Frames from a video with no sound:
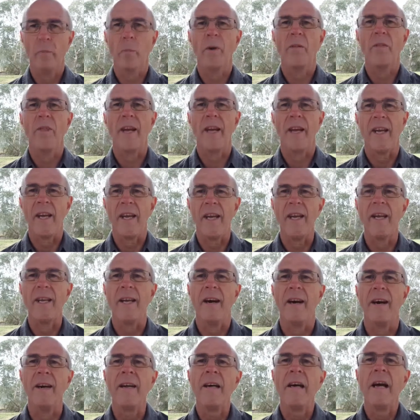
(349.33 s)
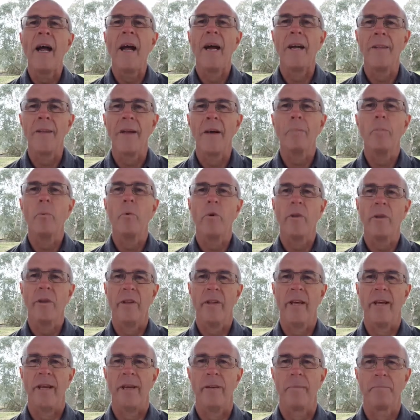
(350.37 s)
what they hear, and they'll put it
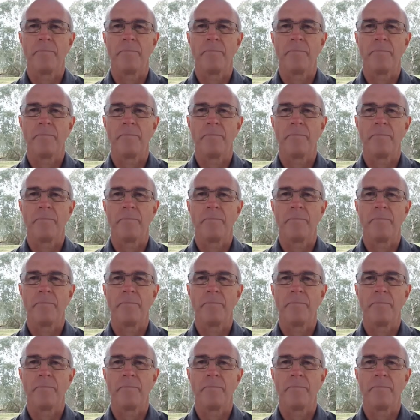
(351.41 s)
there.